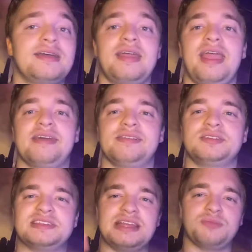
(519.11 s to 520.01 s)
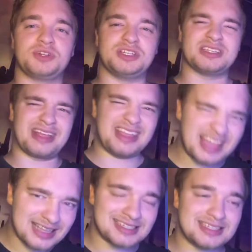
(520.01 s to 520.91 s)
And there's a scene where she's like,
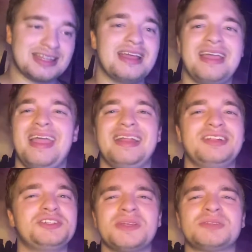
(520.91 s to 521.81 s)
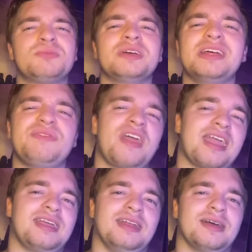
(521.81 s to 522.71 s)
yes. And it just looks really
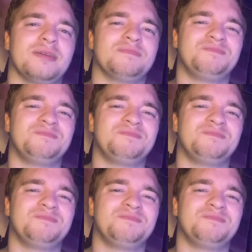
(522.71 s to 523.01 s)
fake, you know.